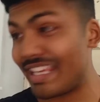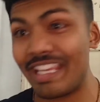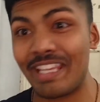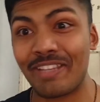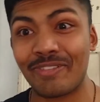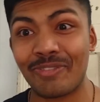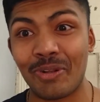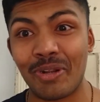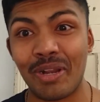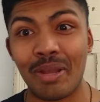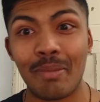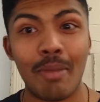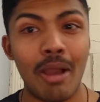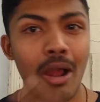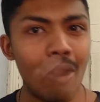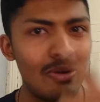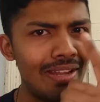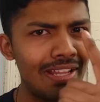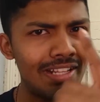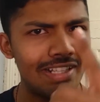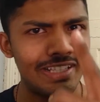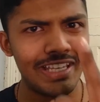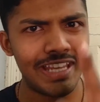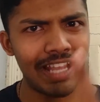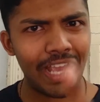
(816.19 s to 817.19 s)
what he's on
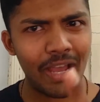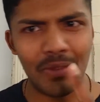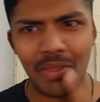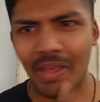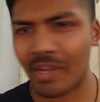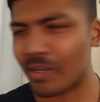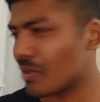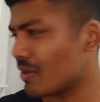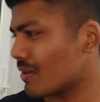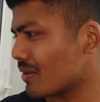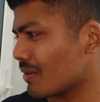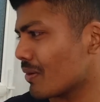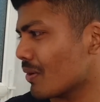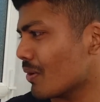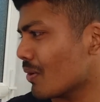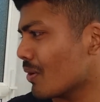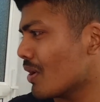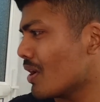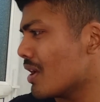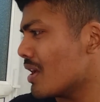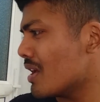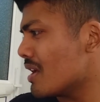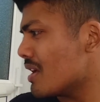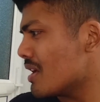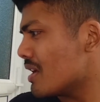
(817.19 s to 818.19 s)
about. Let's see how that's gonna
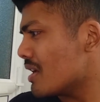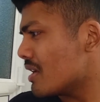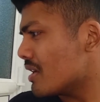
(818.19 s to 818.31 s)
go.